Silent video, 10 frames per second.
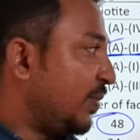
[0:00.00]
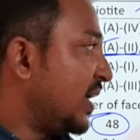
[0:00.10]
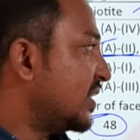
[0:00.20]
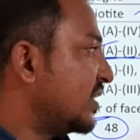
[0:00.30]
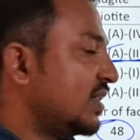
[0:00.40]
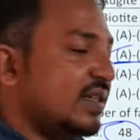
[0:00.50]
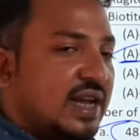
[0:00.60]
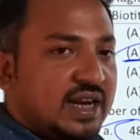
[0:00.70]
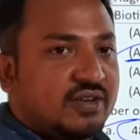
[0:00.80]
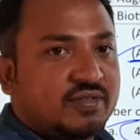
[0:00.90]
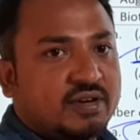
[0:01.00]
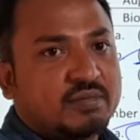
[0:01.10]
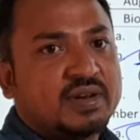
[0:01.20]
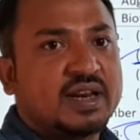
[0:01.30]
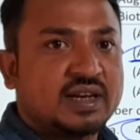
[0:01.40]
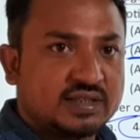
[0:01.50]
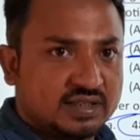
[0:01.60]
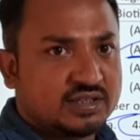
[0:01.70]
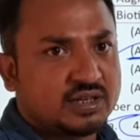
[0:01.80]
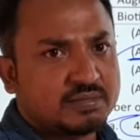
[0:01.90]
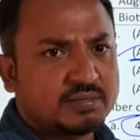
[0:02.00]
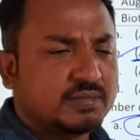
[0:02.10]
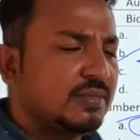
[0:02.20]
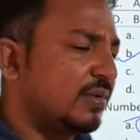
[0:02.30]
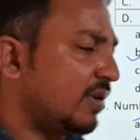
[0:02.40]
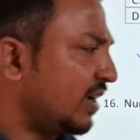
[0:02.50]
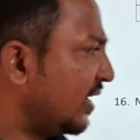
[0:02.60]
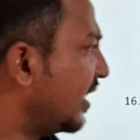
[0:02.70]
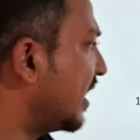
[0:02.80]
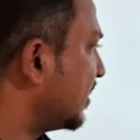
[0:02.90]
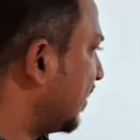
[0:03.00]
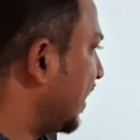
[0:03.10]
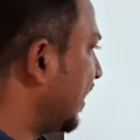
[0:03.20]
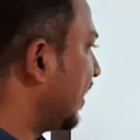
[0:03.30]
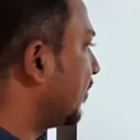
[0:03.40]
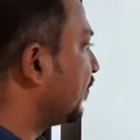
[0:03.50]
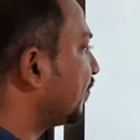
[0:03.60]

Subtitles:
faces in any form in any system or any class you can take.